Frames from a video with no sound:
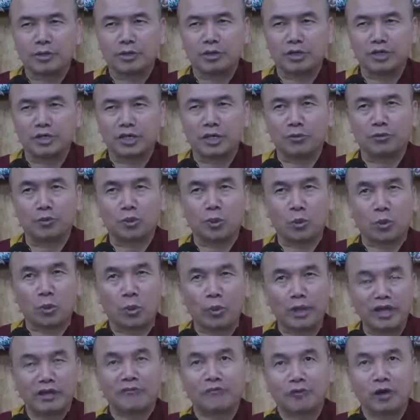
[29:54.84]
Okay,
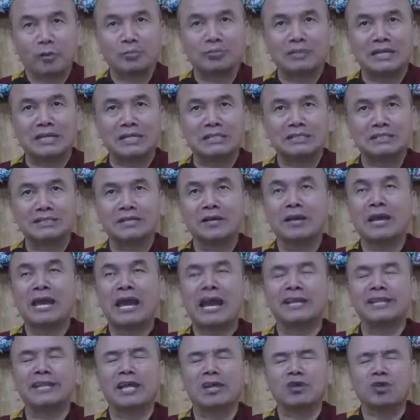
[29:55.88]
wake up from this,
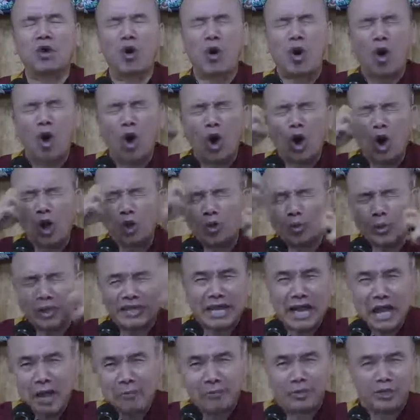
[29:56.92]
and then all what
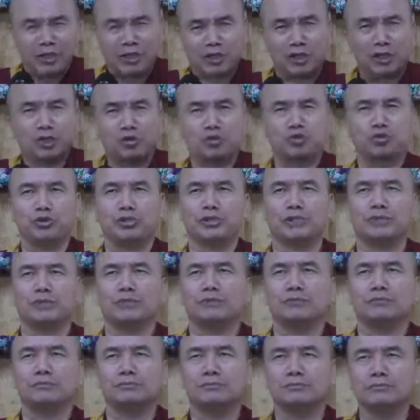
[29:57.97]
happened in the
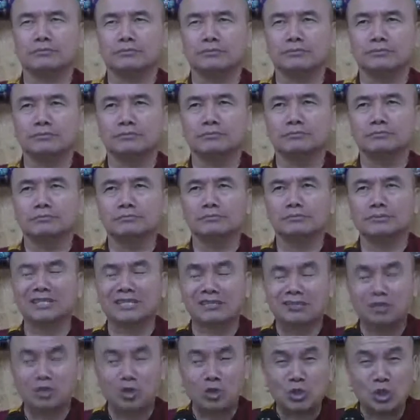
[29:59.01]
dream.
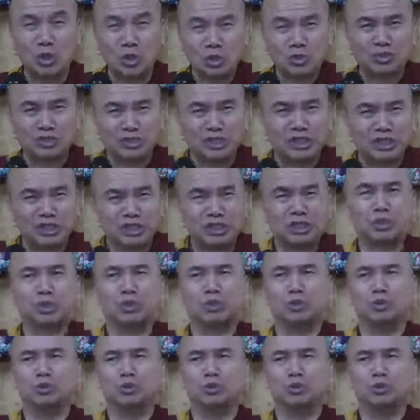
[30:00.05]
the ghost chasing you.